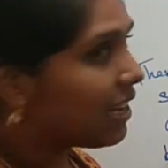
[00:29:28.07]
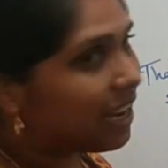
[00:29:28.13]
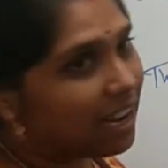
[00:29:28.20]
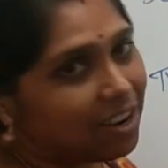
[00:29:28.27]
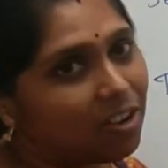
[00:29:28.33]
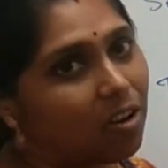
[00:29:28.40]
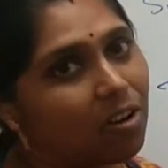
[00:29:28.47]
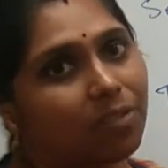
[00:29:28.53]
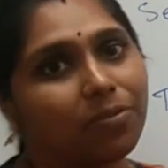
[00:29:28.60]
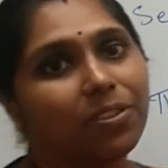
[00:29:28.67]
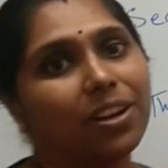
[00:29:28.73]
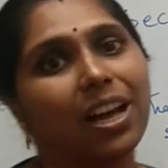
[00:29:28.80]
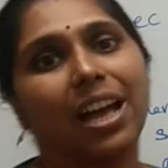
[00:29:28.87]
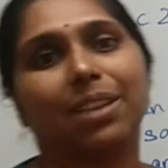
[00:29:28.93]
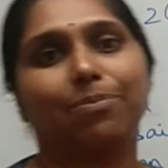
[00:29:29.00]
that an
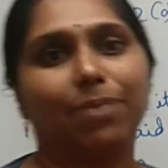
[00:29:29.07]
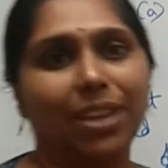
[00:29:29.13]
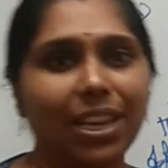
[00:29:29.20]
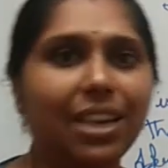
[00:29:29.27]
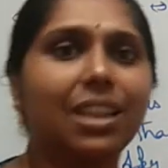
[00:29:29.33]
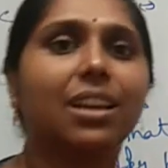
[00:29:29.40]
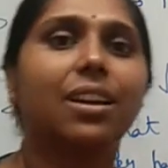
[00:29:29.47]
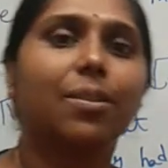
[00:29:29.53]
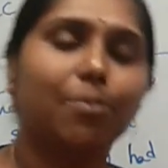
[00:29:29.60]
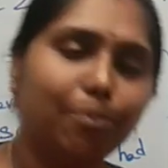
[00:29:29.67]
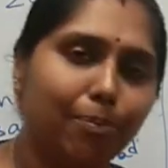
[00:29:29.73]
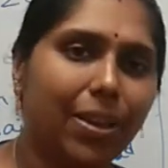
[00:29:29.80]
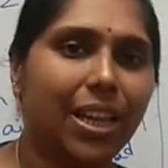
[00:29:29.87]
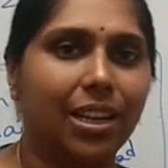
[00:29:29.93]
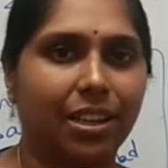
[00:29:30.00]
offer had been
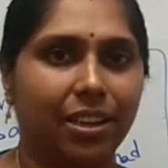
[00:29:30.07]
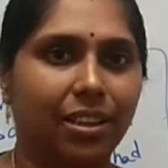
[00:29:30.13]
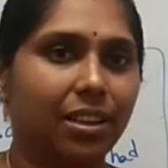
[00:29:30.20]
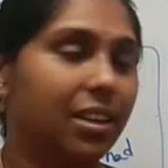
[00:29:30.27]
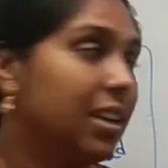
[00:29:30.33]
made.